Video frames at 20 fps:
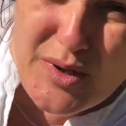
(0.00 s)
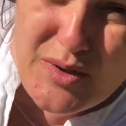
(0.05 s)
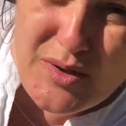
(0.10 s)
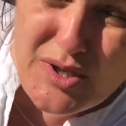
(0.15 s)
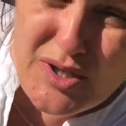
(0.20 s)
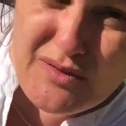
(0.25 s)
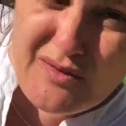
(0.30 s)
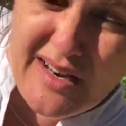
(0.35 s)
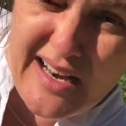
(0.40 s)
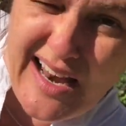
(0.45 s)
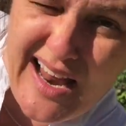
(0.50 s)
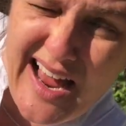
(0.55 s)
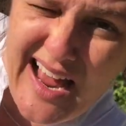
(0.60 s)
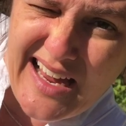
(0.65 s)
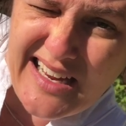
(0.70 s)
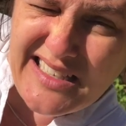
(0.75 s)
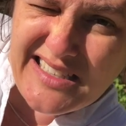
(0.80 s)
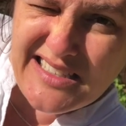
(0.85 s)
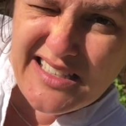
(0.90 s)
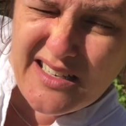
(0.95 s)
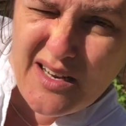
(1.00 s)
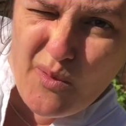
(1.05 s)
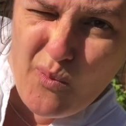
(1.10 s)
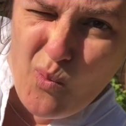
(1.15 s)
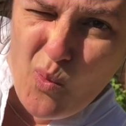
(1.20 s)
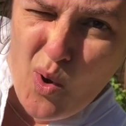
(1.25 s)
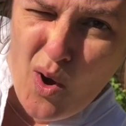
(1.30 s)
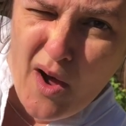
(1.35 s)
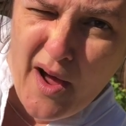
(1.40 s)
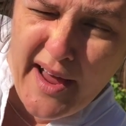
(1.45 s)
you to relax and
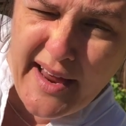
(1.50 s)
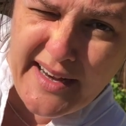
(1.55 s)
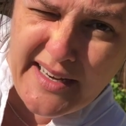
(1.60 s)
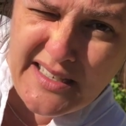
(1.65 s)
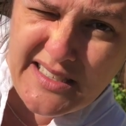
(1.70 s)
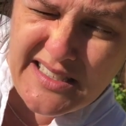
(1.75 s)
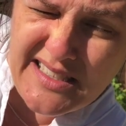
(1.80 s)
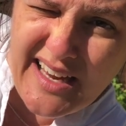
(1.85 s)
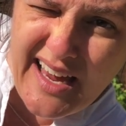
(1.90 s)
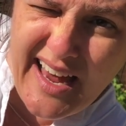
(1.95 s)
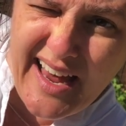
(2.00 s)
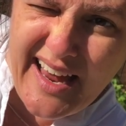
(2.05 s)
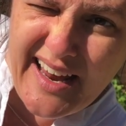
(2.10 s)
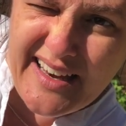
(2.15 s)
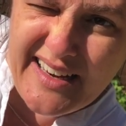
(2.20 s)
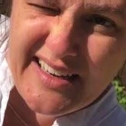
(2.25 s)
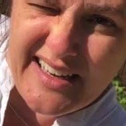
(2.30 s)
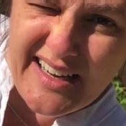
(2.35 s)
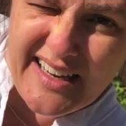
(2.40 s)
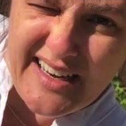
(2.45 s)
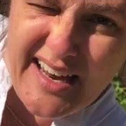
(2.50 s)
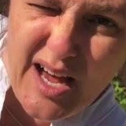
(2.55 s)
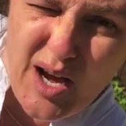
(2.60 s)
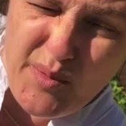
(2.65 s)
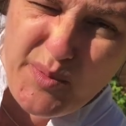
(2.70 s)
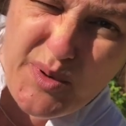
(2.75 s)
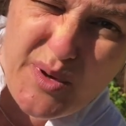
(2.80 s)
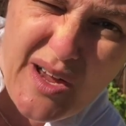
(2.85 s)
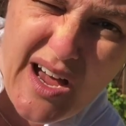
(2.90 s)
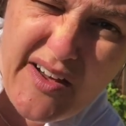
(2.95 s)
unwind and can
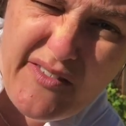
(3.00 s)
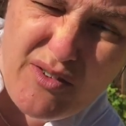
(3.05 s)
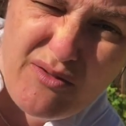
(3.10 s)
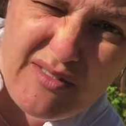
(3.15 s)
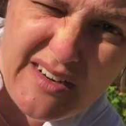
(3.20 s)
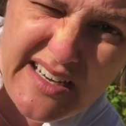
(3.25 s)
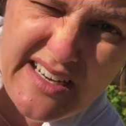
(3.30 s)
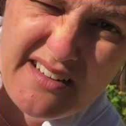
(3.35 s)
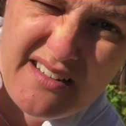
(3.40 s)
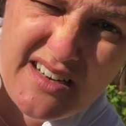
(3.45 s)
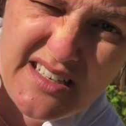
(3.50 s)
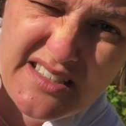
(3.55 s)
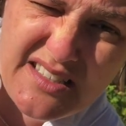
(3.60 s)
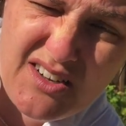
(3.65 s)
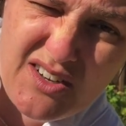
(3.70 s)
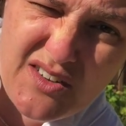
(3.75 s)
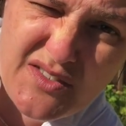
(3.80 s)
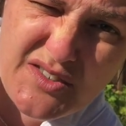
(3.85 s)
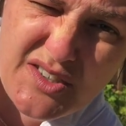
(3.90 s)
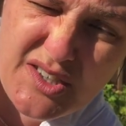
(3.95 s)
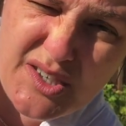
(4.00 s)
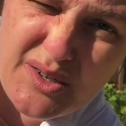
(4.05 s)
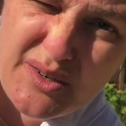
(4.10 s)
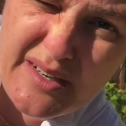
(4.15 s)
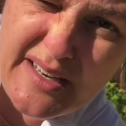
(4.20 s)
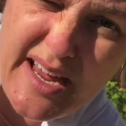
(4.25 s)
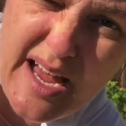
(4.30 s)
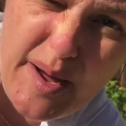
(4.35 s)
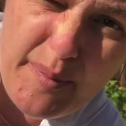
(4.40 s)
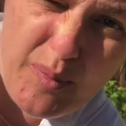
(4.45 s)
help you have a really nice
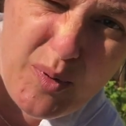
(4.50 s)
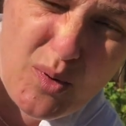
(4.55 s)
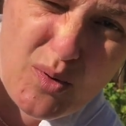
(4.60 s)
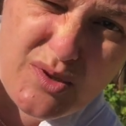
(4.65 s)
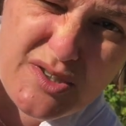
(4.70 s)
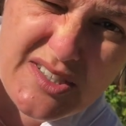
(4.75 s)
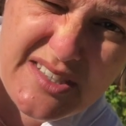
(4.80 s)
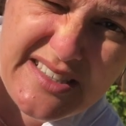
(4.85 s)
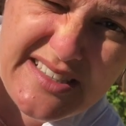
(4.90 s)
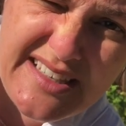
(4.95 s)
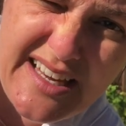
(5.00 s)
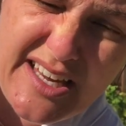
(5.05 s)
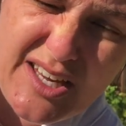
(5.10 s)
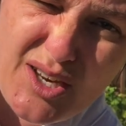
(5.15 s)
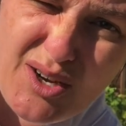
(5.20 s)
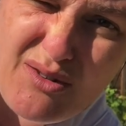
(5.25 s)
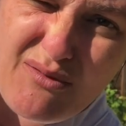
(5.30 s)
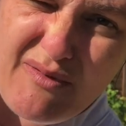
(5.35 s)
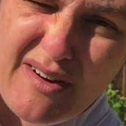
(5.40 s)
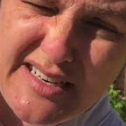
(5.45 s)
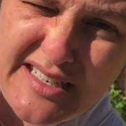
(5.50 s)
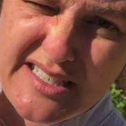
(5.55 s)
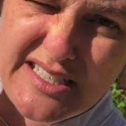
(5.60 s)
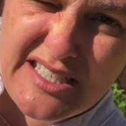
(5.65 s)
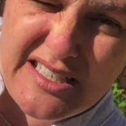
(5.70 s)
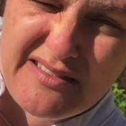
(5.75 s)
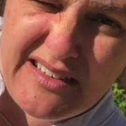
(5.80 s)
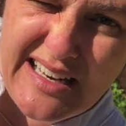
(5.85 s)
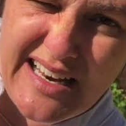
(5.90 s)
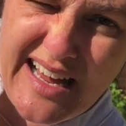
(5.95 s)
afternoon nap or just get you ready
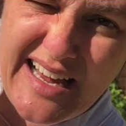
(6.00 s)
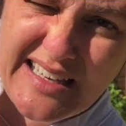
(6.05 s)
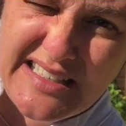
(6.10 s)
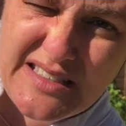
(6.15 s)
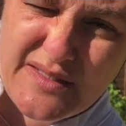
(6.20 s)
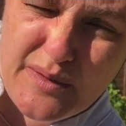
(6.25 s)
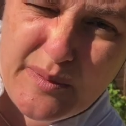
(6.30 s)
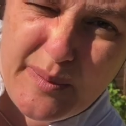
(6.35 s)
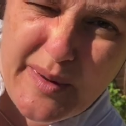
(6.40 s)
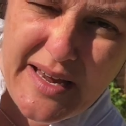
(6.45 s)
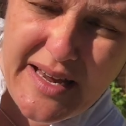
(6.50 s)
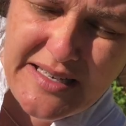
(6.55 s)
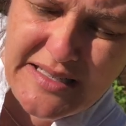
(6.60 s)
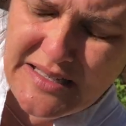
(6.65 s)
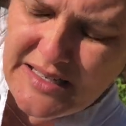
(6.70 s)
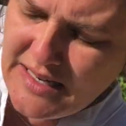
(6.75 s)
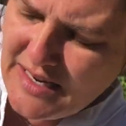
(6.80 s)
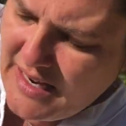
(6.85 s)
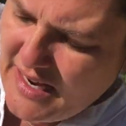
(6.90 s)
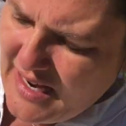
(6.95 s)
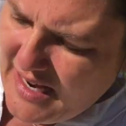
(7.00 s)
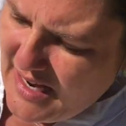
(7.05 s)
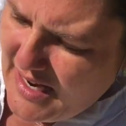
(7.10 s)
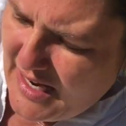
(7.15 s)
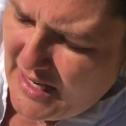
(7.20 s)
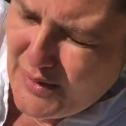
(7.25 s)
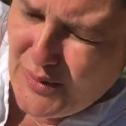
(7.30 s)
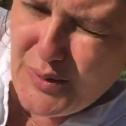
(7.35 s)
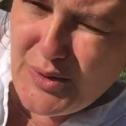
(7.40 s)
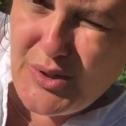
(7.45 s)
to relax for bed.
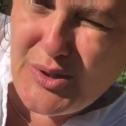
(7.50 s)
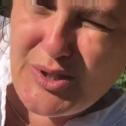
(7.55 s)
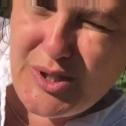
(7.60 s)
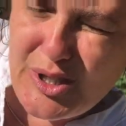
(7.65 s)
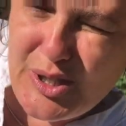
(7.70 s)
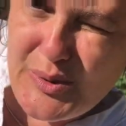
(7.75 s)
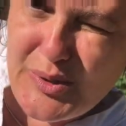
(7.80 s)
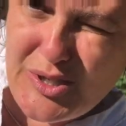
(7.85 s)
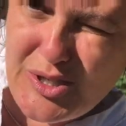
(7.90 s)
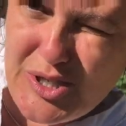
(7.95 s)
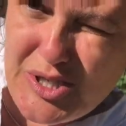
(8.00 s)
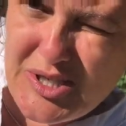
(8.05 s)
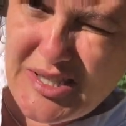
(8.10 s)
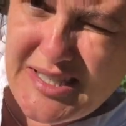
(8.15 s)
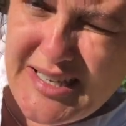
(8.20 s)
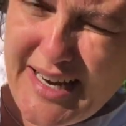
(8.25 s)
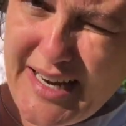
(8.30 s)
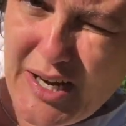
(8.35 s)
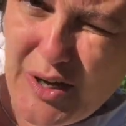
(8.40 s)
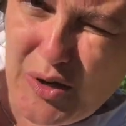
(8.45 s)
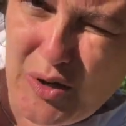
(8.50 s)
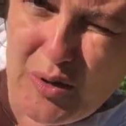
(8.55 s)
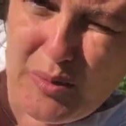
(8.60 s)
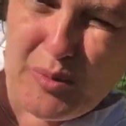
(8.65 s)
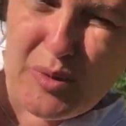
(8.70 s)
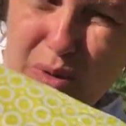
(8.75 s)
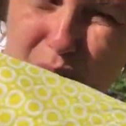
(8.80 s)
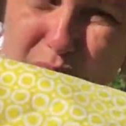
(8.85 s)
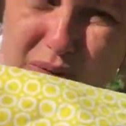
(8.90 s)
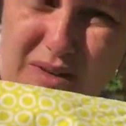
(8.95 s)
And all you do is you just take a
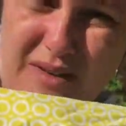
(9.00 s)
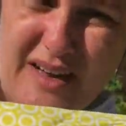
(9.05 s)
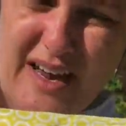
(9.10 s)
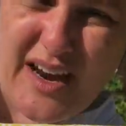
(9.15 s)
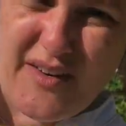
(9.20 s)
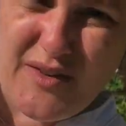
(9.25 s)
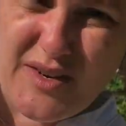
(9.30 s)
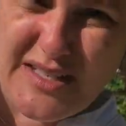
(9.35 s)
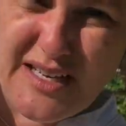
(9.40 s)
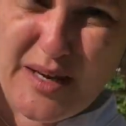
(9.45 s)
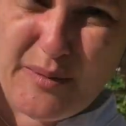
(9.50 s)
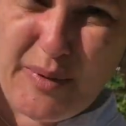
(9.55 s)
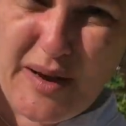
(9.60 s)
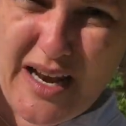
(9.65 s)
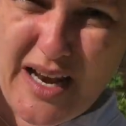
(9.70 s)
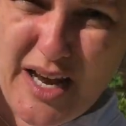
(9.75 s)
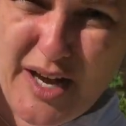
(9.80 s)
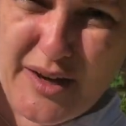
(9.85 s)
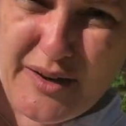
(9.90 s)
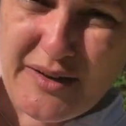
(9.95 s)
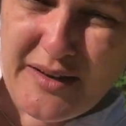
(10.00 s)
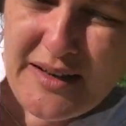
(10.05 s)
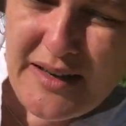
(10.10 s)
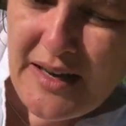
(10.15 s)
normal everyday pillow